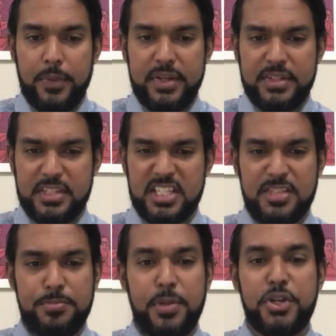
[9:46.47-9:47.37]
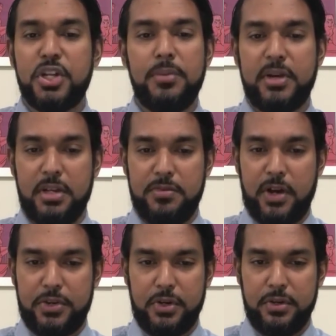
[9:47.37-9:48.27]
it is a special
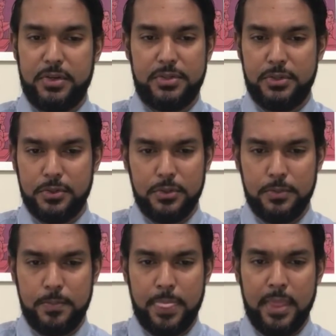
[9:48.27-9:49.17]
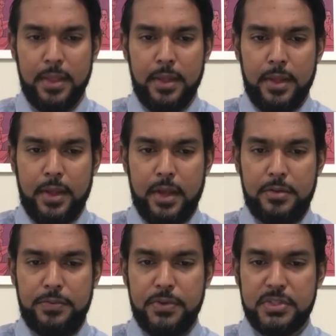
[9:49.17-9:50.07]
manufacturing cost. No, it
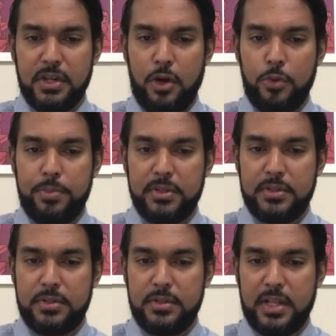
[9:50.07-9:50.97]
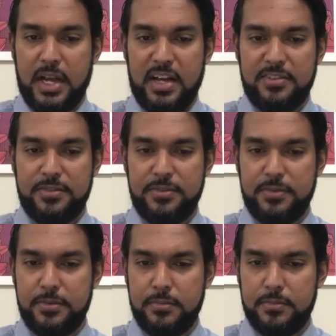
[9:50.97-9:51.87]
refers to output that have
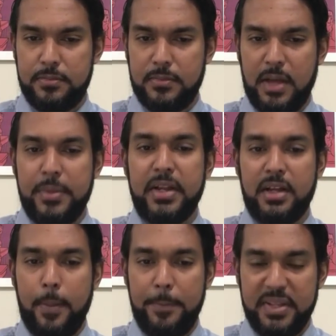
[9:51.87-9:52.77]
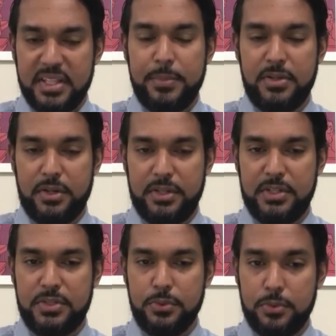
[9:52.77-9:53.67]
been completed but not
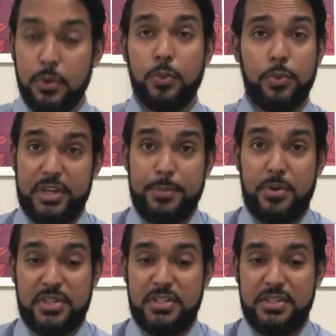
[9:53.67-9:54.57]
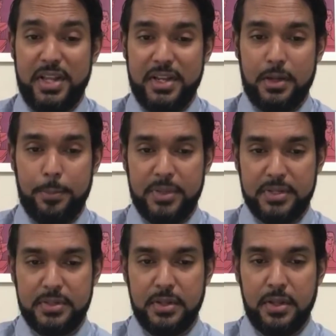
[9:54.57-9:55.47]
yet sold. No, work in process is
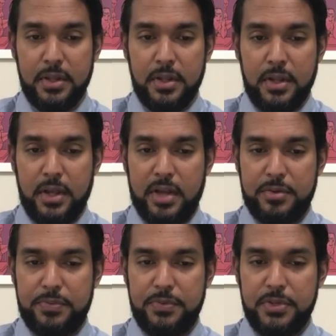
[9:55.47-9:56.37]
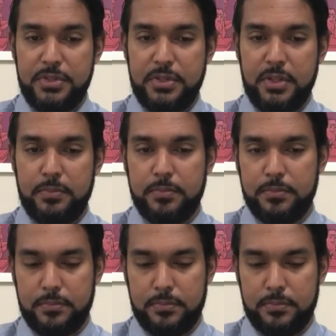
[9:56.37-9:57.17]
incomplete. It refers to the